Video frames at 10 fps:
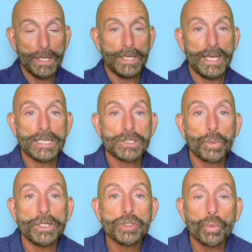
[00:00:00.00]
Guess
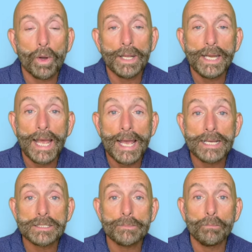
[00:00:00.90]
which one
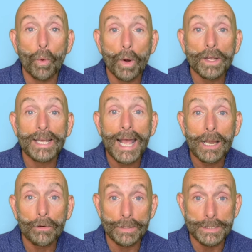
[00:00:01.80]
has more
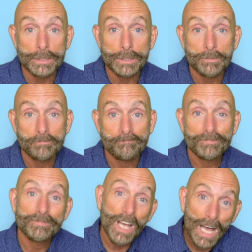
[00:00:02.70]
calories?
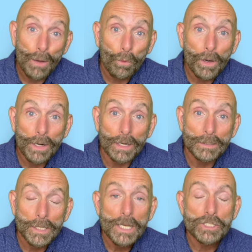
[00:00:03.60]
The hot water.
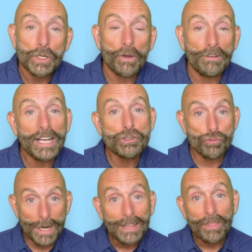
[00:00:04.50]
So if I
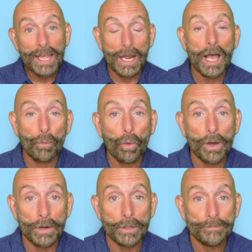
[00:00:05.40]
drink that hot
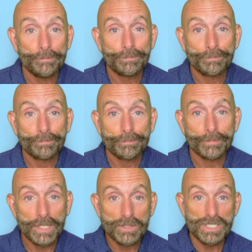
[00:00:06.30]
water,
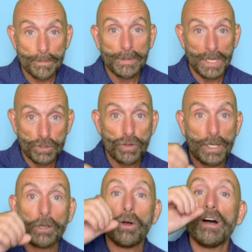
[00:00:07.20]
you know, sip it like
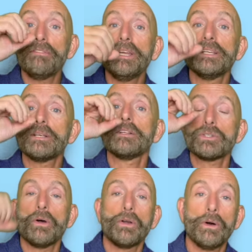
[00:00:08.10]
drinking coffee until it's
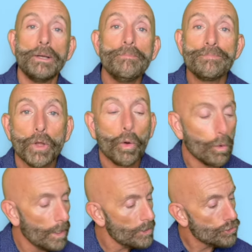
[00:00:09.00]
all gone,
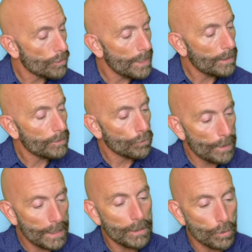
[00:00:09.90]
or I drink the
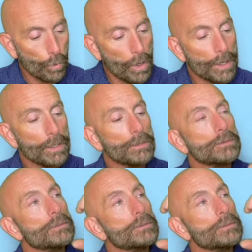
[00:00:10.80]
regular water,